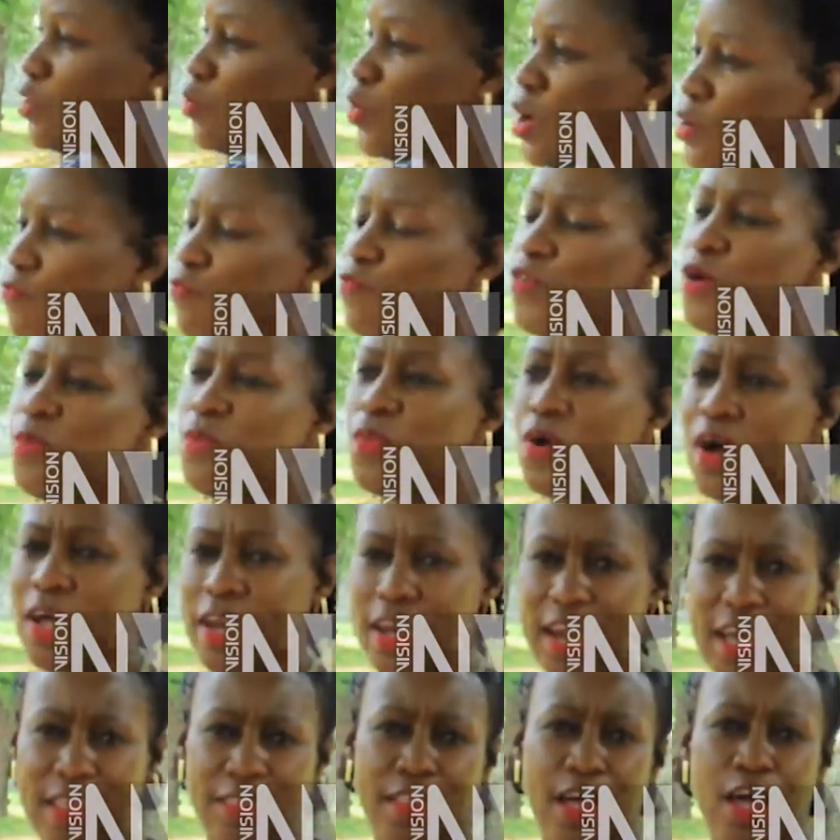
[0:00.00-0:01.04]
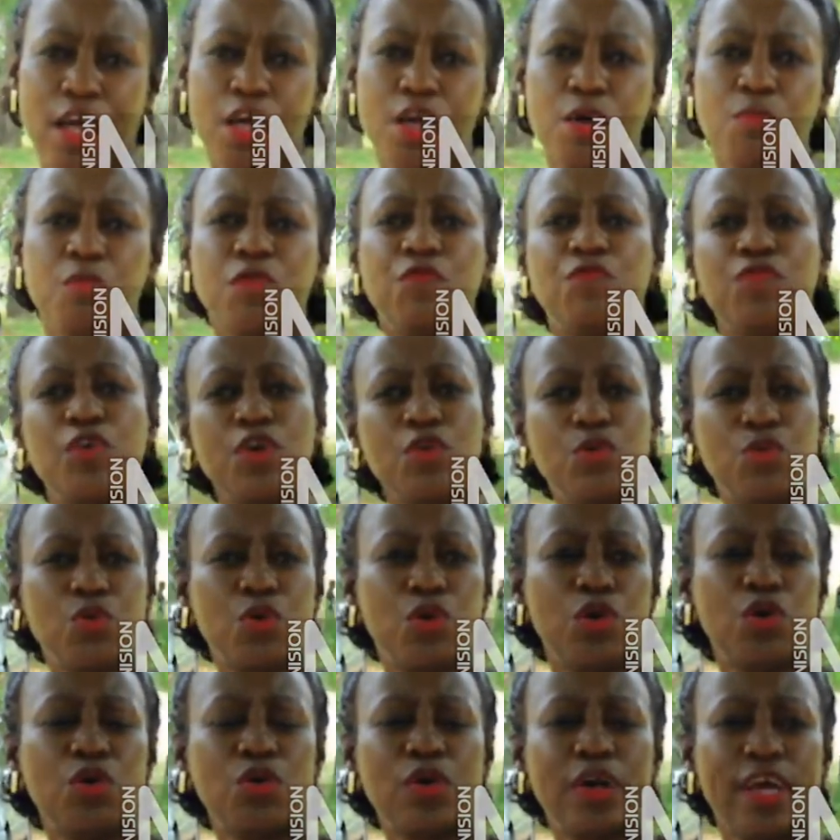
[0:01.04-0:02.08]
in one form or another before you
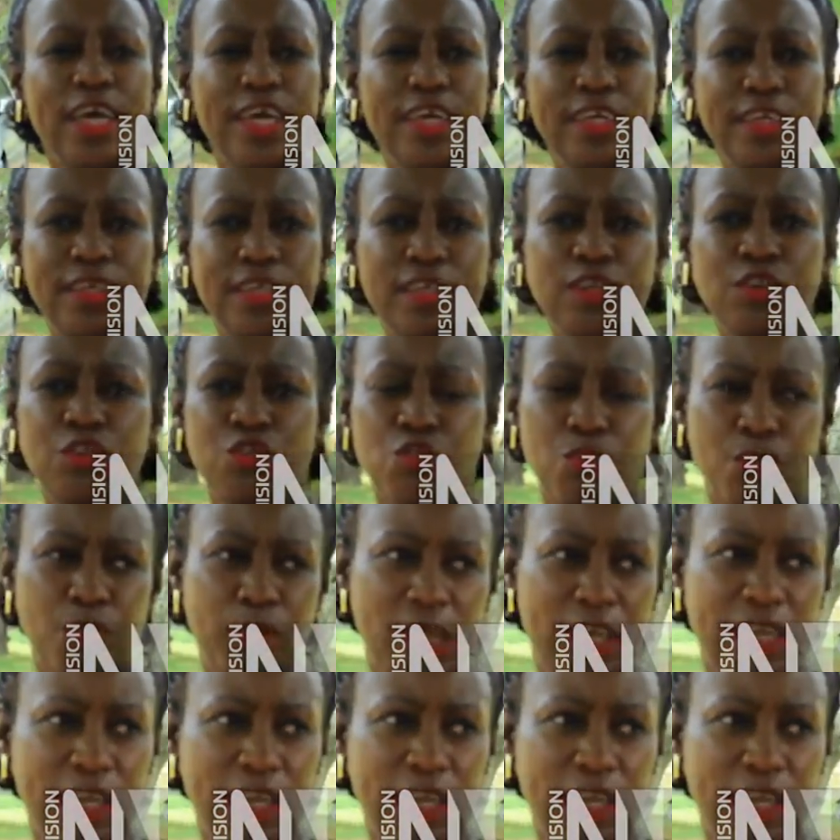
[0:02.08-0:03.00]
clock eighteen to be